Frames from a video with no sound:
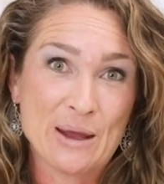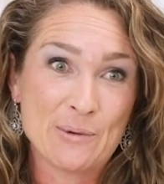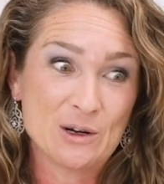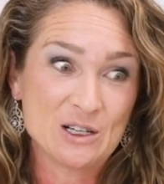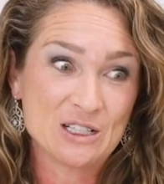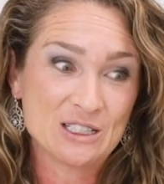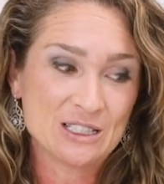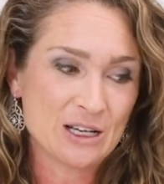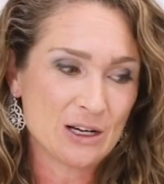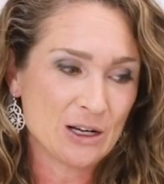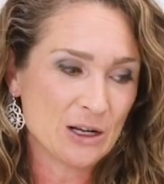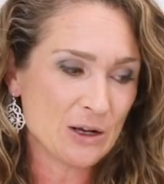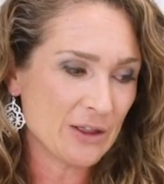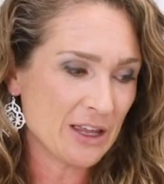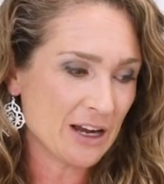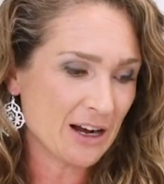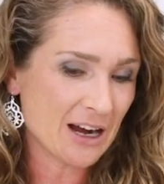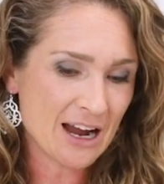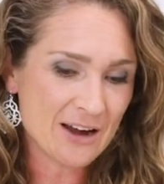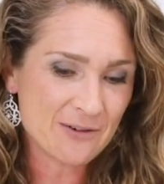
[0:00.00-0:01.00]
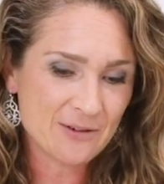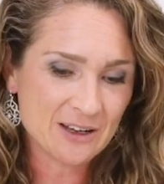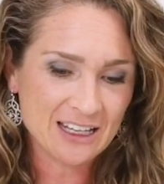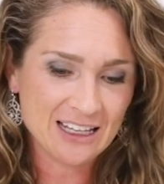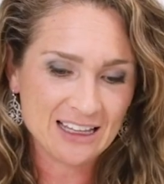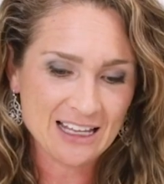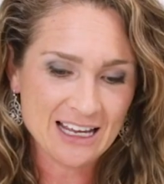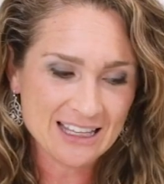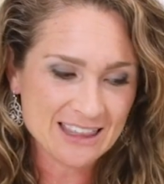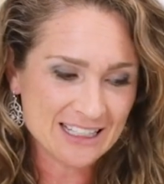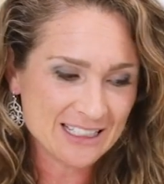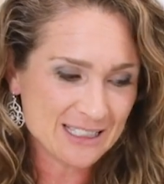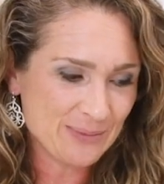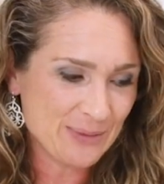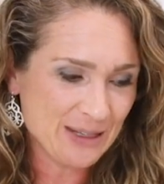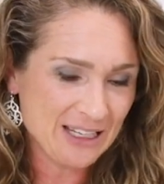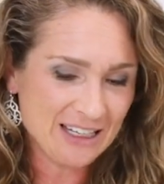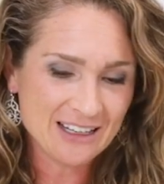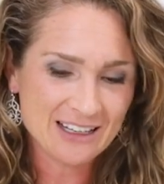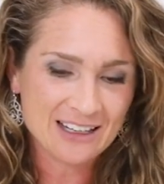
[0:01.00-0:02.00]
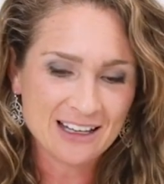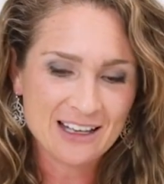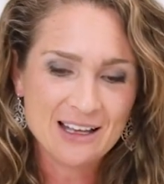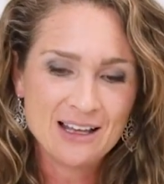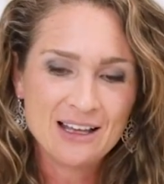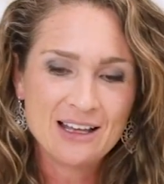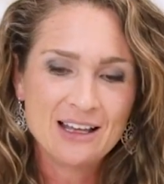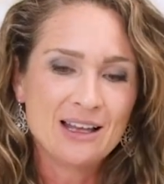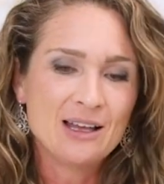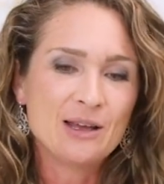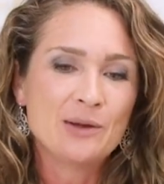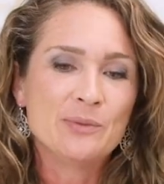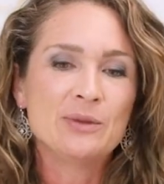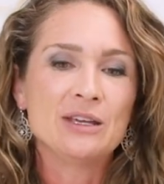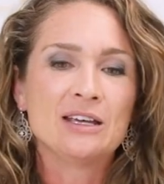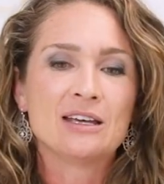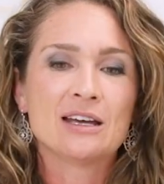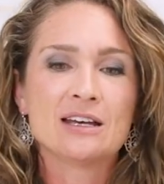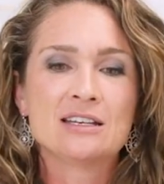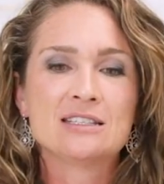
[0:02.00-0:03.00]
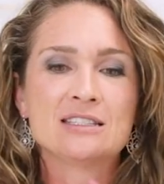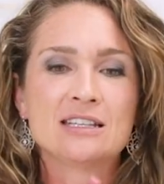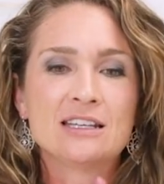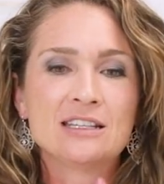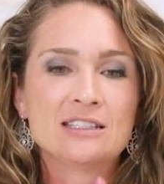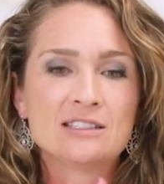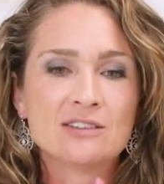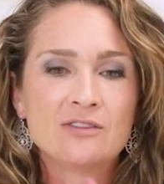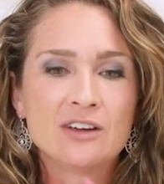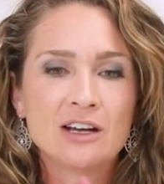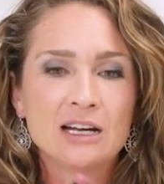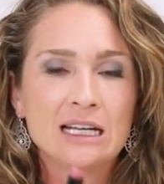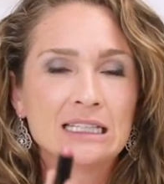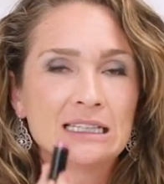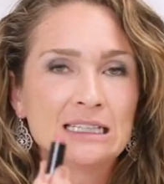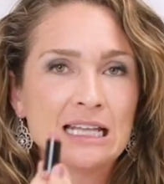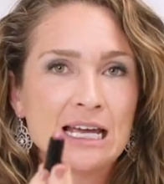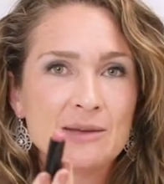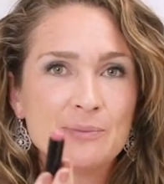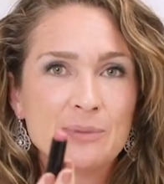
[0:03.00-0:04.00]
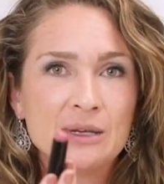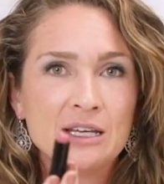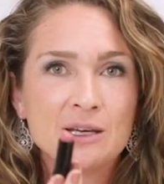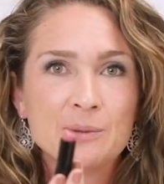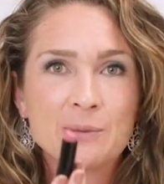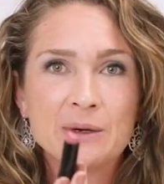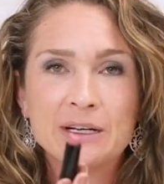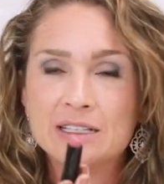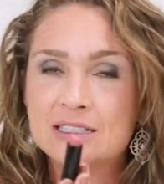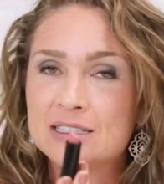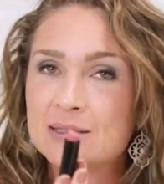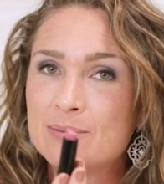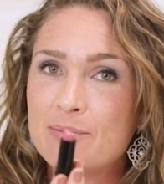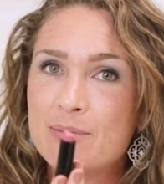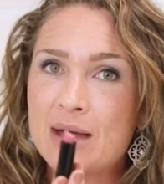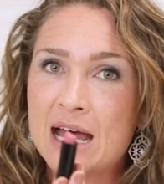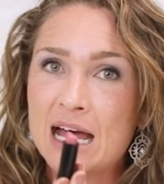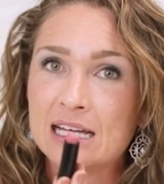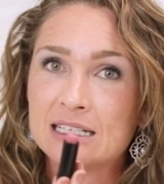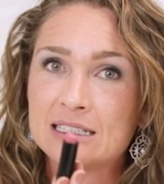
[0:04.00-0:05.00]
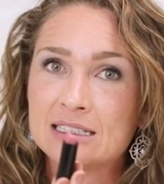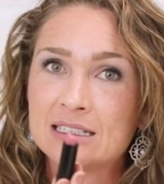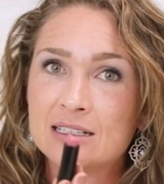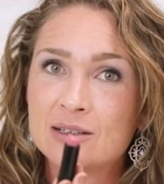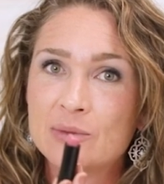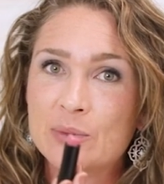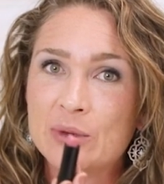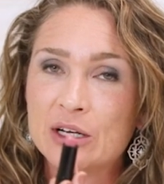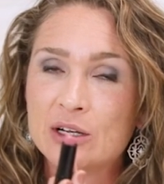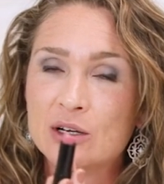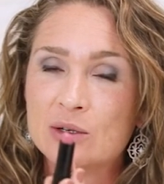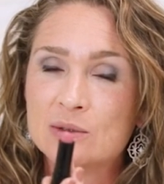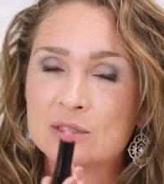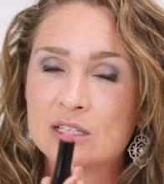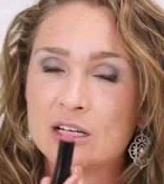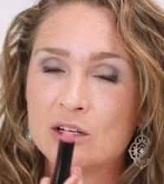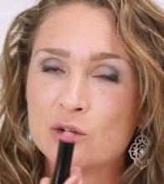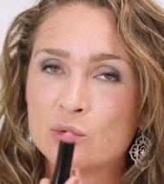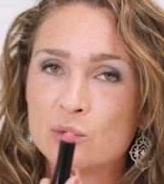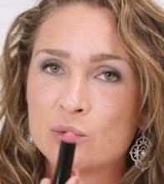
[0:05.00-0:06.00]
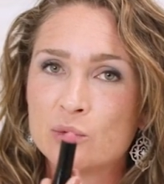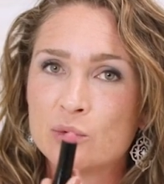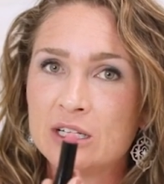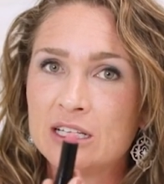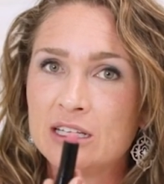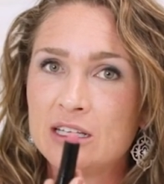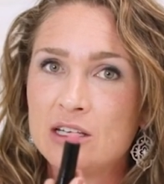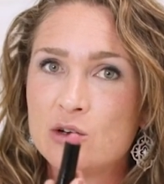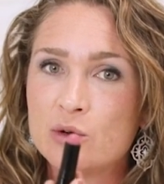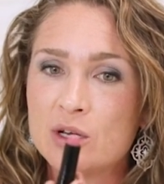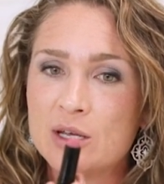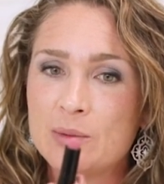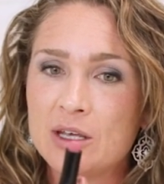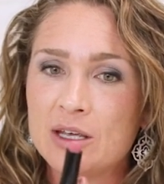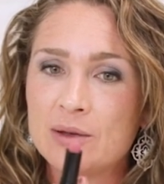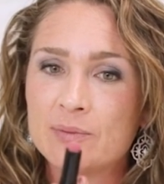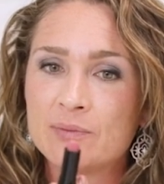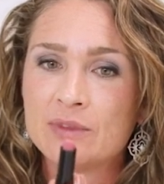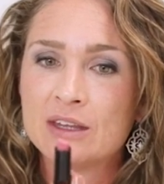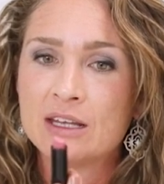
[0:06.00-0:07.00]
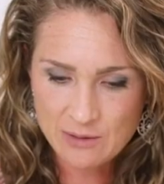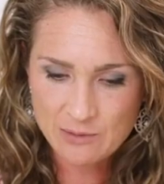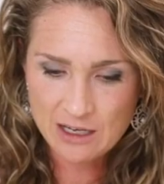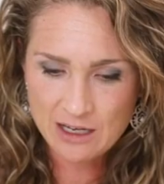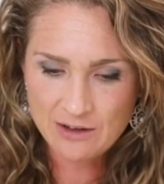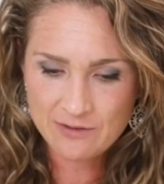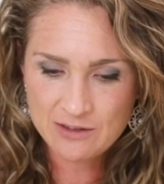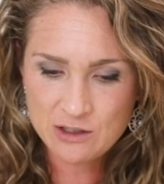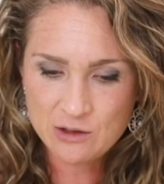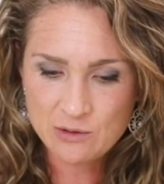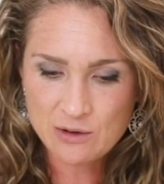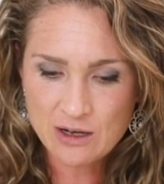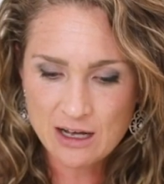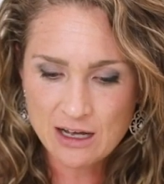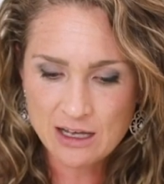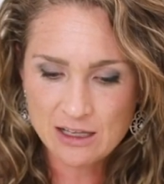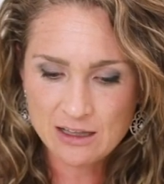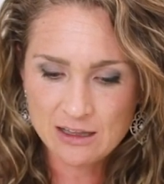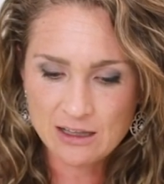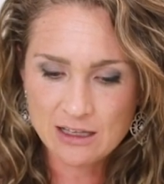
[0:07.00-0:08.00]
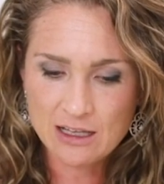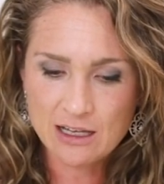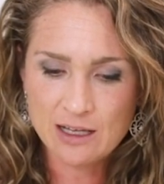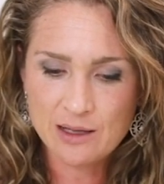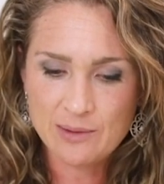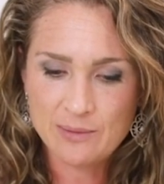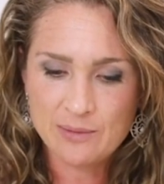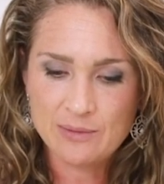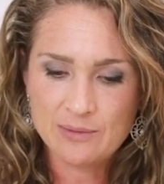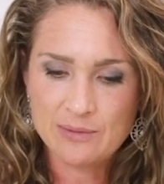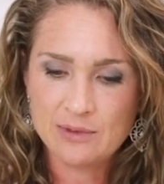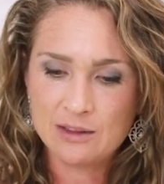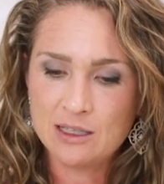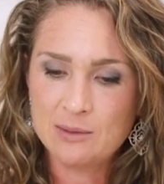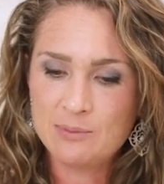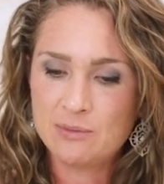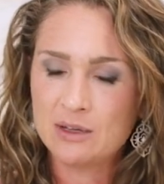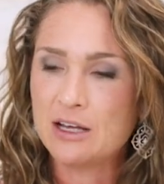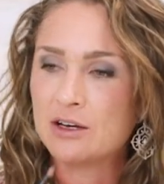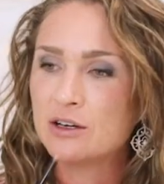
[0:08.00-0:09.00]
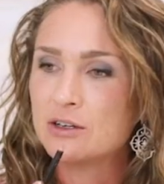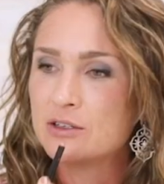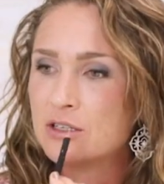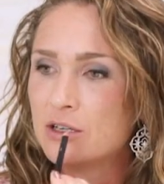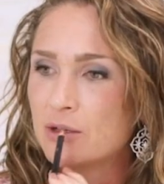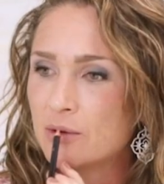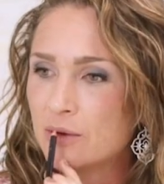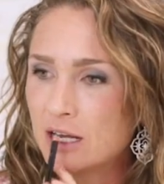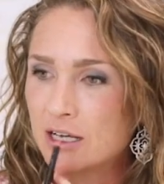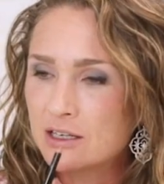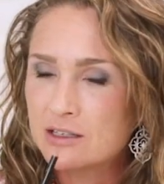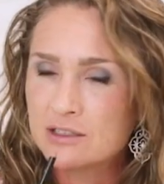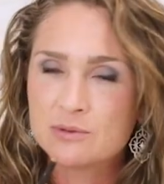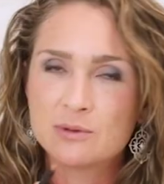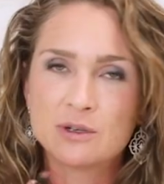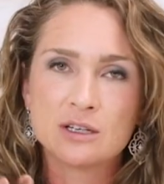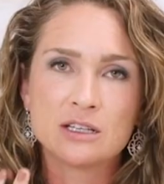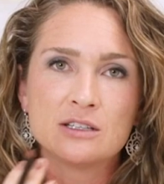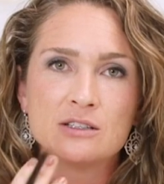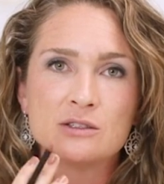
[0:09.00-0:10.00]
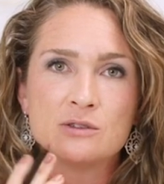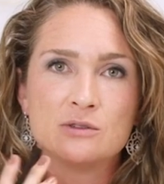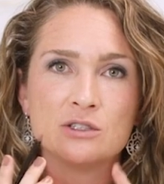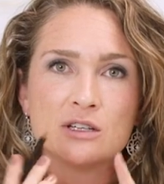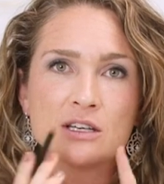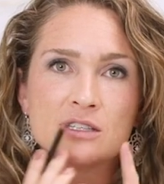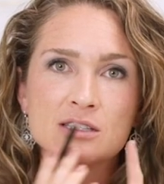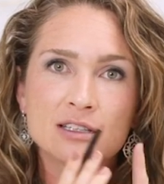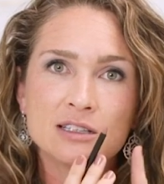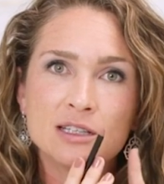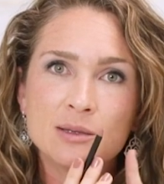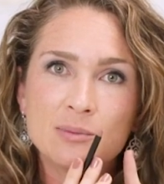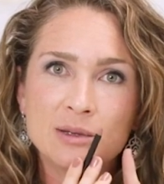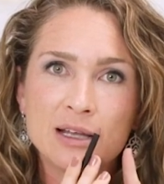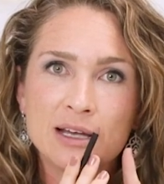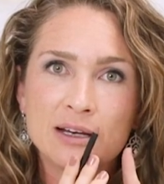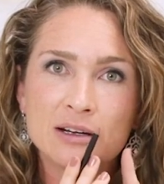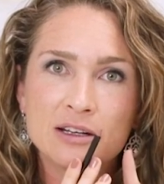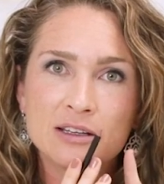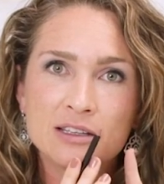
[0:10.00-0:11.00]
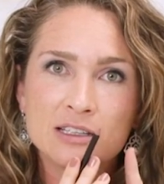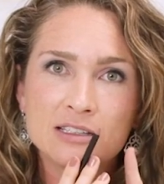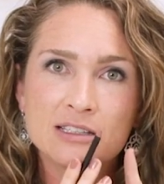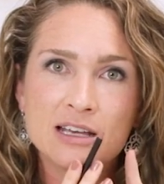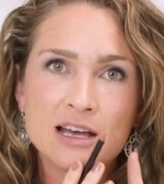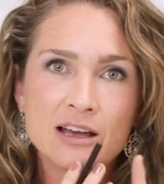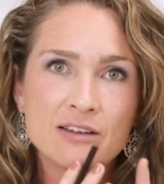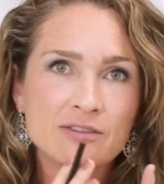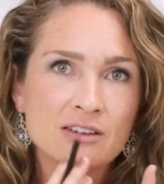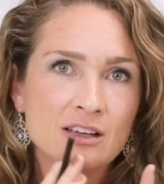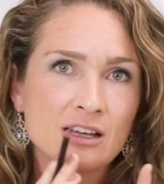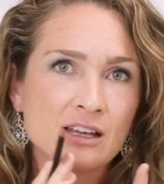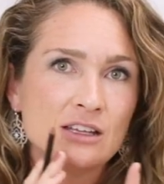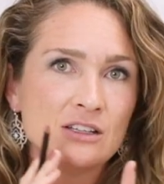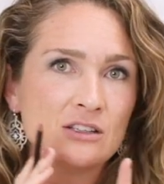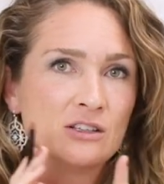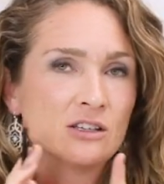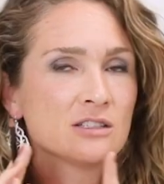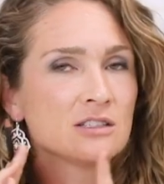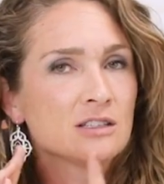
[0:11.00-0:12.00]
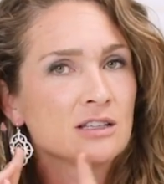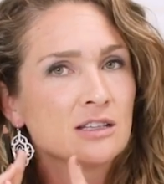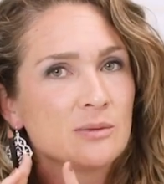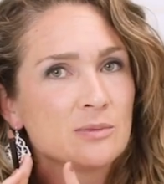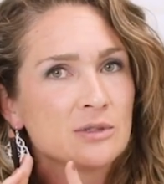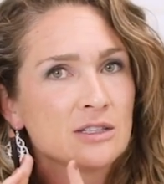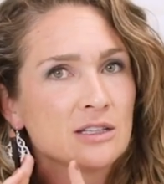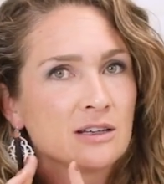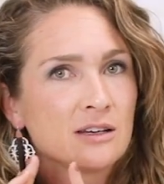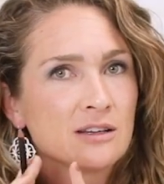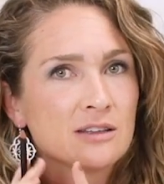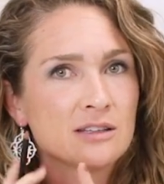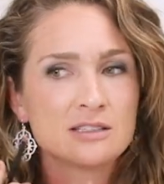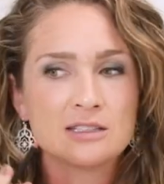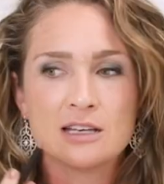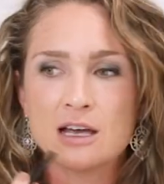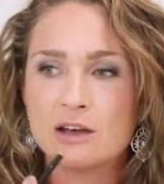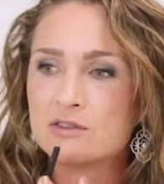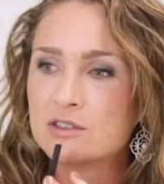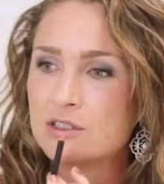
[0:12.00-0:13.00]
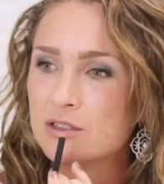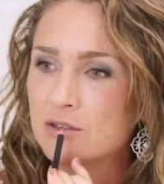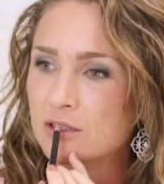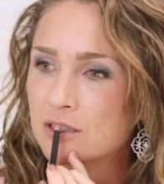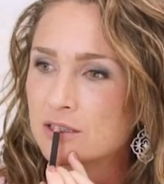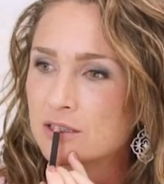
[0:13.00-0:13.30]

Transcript: we're just gonna go there. I really like this pink because it is a very light pink, but it's matte, but it goes on really creamy. And we have a new eye, um, lip liner too, and I just wanna do just the lip liner on this half and just the lipstick on this half so you